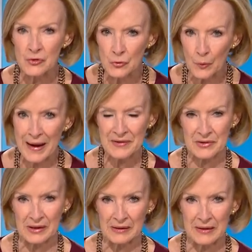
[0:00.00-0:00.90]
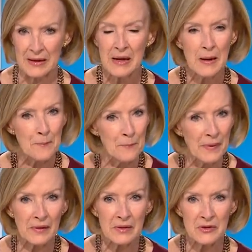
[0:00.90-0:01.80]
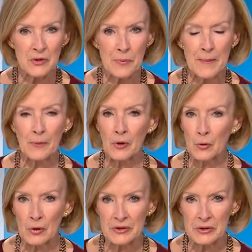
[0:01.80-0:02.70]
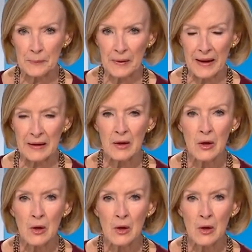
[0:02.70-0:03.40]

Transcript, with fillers: drastically, millions of people across the planet